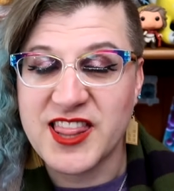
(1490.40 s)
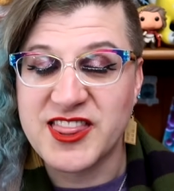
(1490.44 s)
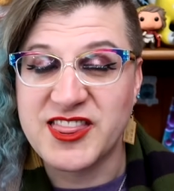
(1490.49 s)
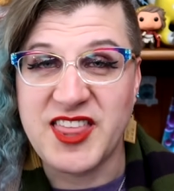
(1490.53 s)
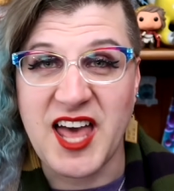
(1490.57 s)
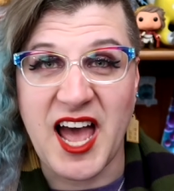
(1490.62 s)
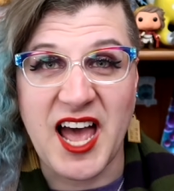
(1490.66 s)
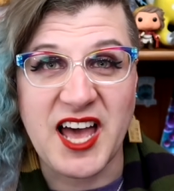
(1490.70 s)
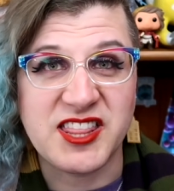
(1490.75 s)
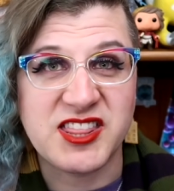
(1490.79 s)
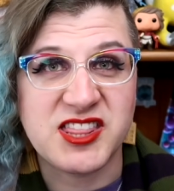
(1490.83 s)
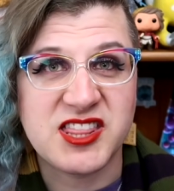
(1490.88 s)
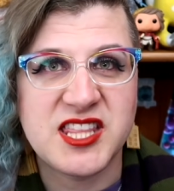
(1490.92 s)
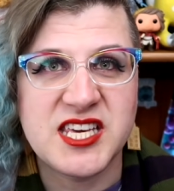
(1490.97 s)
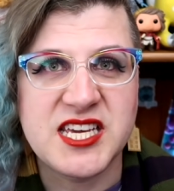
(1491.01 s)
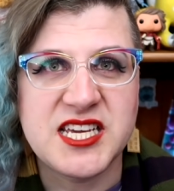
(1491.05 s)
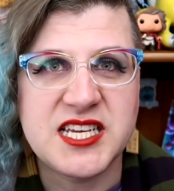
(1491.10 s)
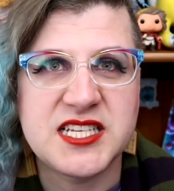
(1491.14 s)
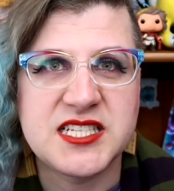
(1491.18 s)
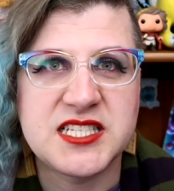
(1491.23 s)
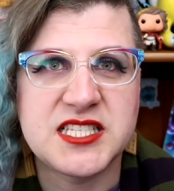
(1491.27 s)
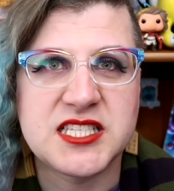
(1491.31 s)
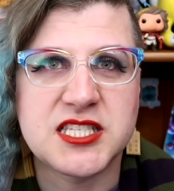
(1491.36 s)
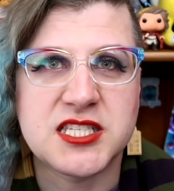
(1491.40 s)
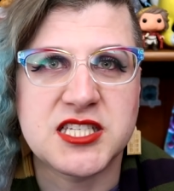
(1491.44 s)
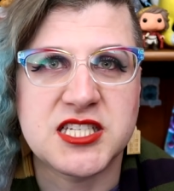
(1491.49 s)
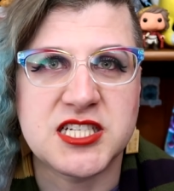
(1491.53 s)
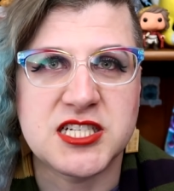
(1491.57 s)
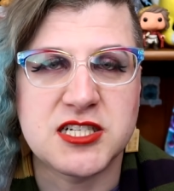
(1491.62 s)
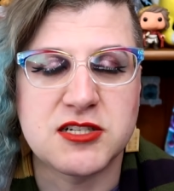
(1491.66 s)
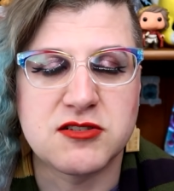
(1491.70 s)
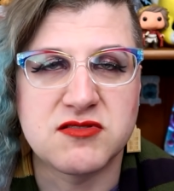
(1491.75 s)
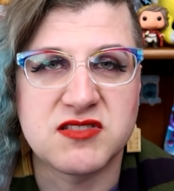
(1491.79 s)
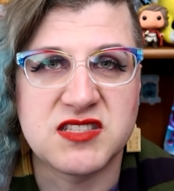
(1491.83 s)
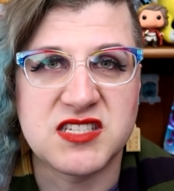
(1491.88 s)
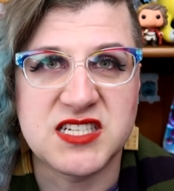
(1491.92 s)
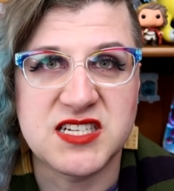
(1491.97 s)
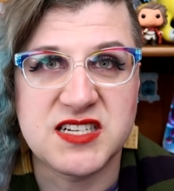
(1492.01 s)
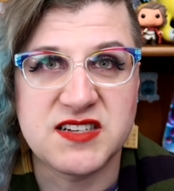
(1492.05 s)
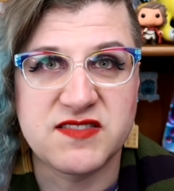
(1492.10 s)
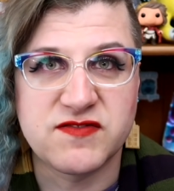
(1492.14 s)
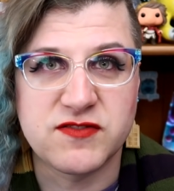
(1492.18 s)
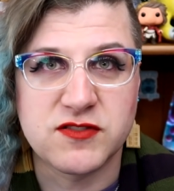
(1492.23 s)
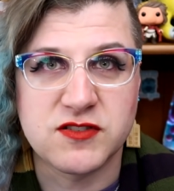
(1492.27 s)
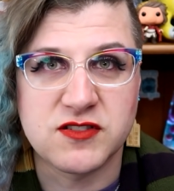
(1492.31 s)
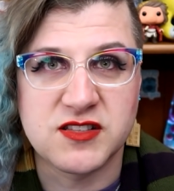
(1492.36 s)
That thing scared the
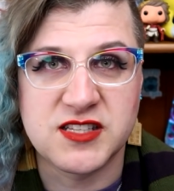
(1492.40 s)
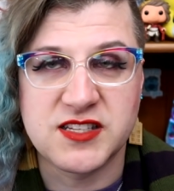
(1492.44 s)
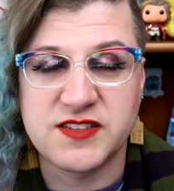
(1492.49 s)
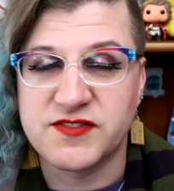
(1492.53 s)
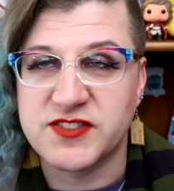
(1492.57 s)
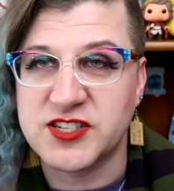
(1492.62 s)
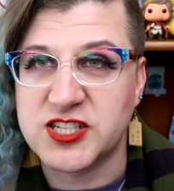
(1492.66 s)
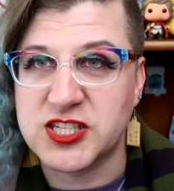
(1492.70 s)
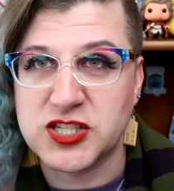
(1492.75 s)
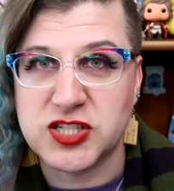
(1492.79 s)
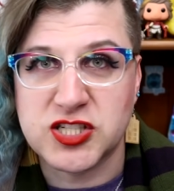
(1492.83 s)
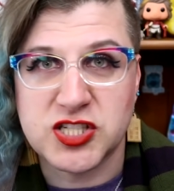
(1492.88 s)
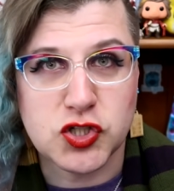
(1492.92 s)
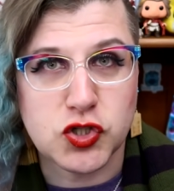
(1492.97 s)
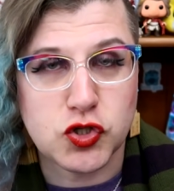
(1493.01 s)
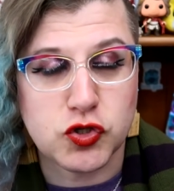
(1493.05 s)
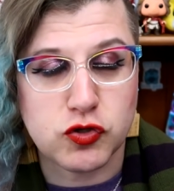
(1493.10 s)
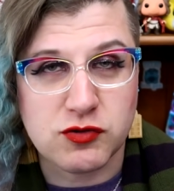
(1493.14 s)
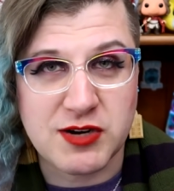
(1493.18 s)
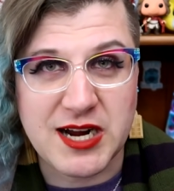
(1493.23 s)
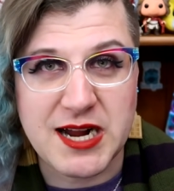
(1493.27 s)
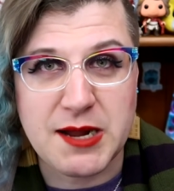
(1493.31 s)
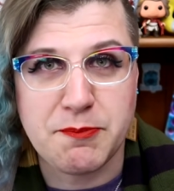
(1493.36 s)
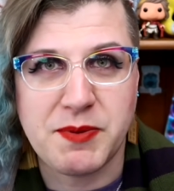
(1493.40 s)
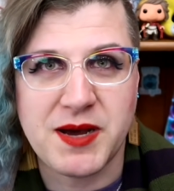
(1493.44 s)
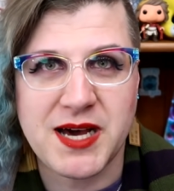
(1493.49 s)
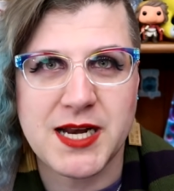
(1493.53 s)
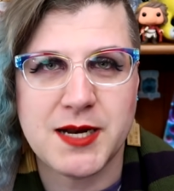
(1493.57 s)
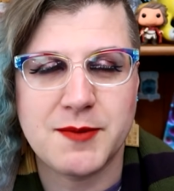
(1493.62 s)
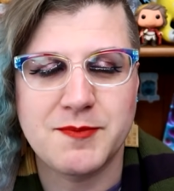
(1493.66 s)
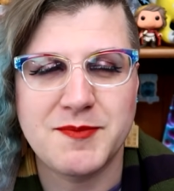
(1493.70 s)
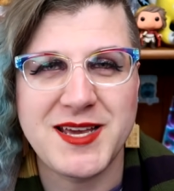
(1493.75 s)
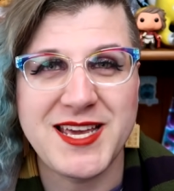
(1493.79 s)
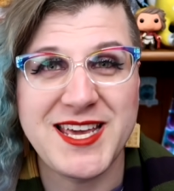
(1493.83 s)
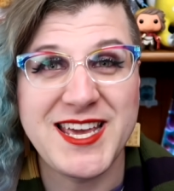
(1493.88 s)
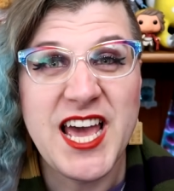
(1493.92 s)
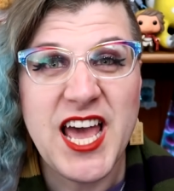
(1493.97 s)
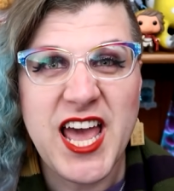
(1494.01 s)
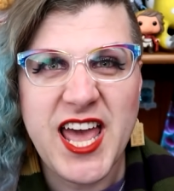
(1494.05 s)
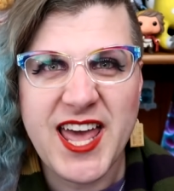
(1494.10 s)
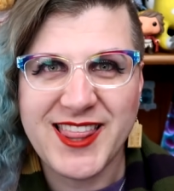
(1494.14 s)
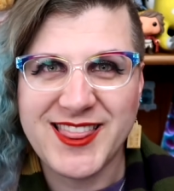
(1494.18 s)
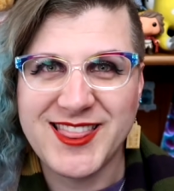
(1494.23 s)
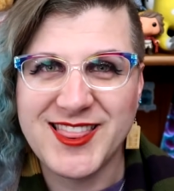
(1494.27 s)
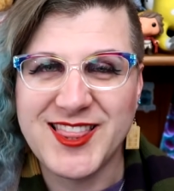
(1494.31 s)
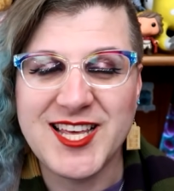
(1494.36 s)
ever-living crap out of me.
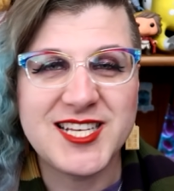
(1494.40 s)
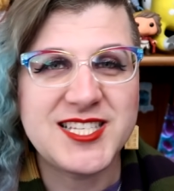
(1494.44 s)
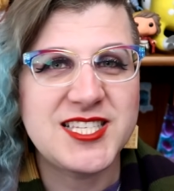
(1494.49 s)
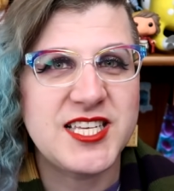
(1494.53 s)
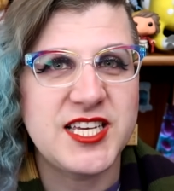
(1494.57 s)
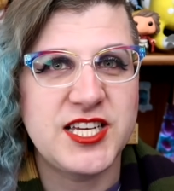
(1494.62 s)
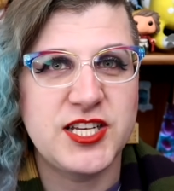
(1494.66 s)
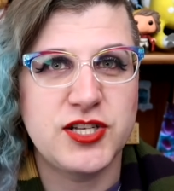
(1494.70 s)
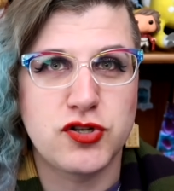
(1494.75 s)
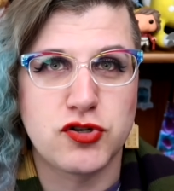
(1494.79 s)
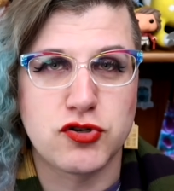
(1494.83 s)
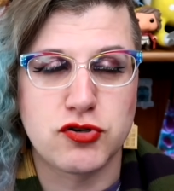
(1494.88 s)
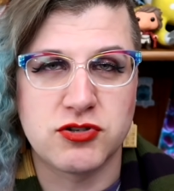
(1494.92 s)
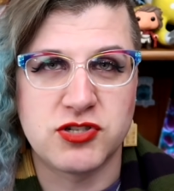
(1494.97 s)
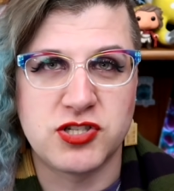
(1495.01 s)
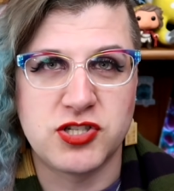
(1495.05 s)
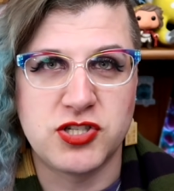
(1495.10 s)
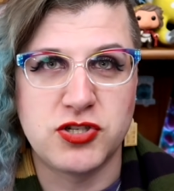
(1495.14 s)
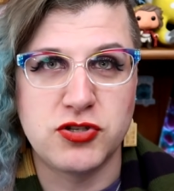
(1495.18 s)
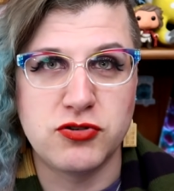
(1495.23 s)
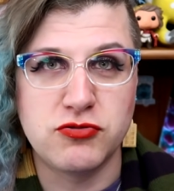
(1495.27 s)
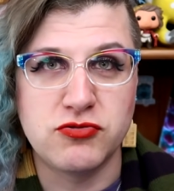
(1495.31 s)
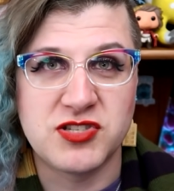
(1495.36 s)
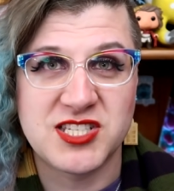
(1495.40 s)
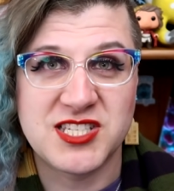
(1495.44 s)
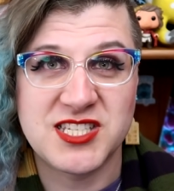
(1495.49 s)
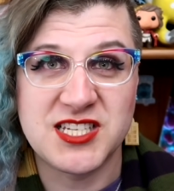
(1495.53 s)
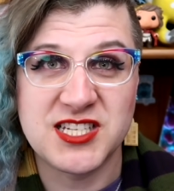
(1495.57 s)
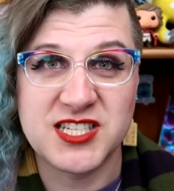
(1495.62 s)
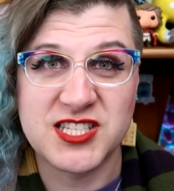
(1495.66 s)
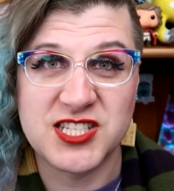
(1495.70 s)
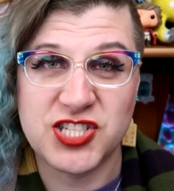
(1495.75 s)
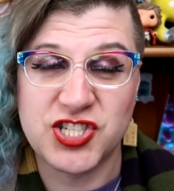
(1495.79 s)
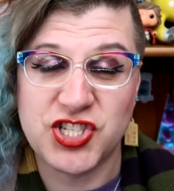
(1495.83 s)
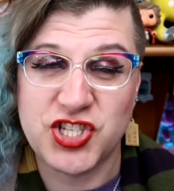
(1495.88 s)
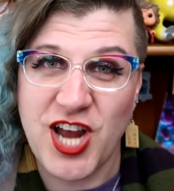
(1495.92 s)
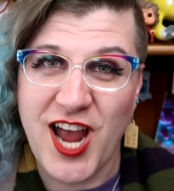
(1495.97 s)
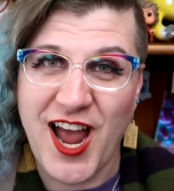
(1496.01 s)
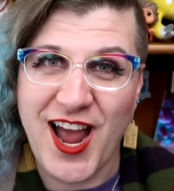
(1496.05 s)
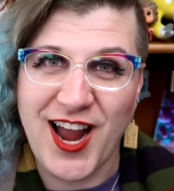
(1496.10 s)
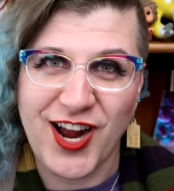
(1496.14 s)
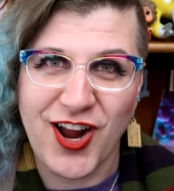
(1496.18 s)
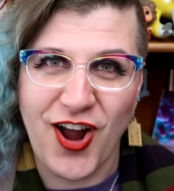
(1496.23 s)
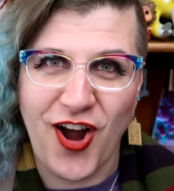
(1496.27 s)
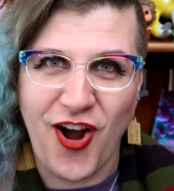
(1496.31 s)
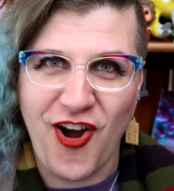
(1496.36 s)
This introduces
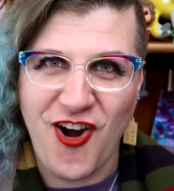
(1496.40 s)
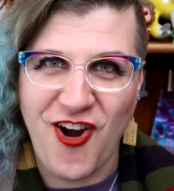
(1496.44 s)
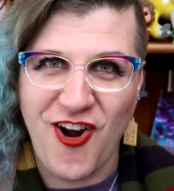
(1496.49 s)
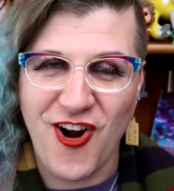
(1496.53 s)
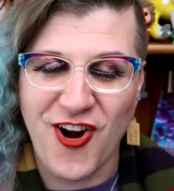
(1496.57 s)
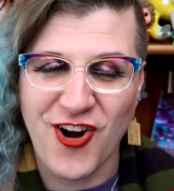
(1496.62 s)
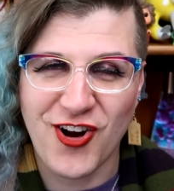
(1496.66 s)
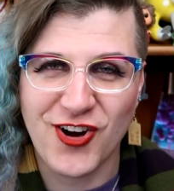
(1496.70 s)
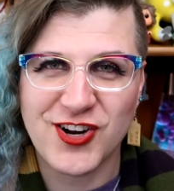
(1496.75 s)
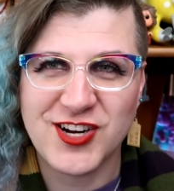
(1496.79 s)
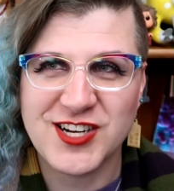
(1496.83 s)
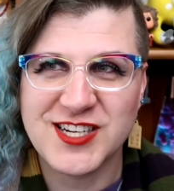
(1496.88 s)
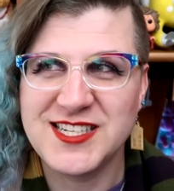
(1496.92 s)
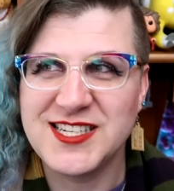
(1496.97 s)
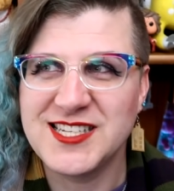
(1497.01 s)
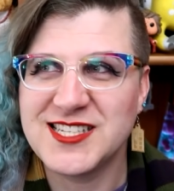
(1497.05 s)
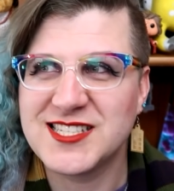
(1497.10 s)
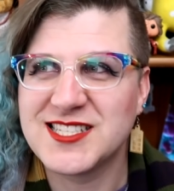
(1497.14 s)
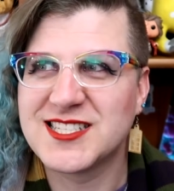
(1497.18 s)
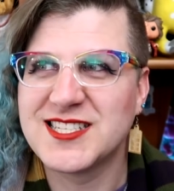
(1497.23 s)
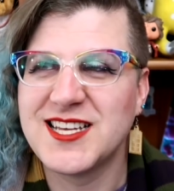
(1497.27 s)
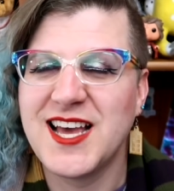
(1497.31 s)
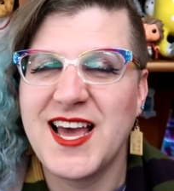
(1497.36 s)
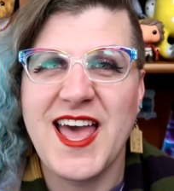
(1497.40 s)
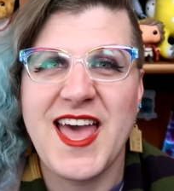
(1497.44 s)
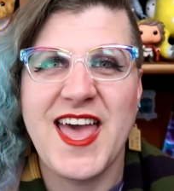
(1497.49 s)
Jack Harkness.